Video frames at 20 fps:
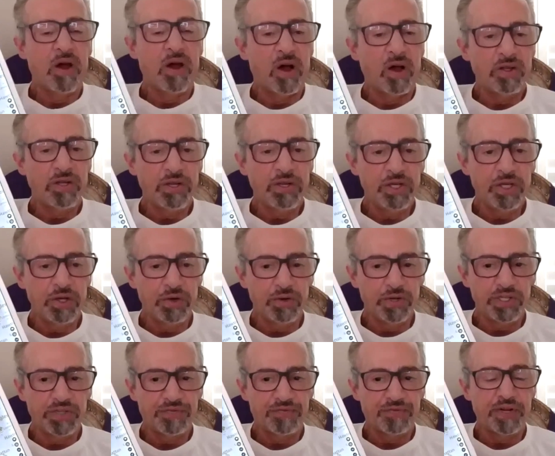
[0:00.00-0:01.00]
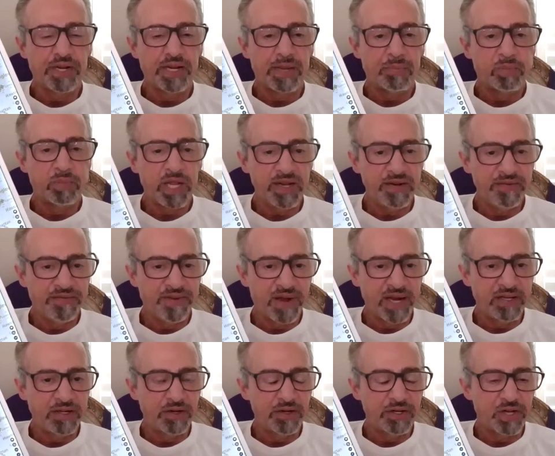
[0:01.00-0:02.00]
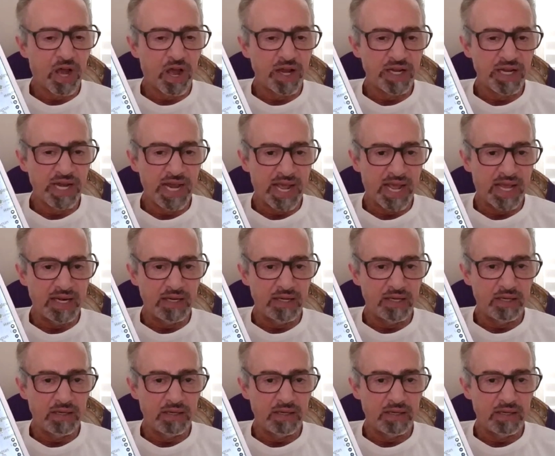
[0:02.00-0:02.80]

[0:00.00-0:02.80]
all you do, it's free, at planefinder.net.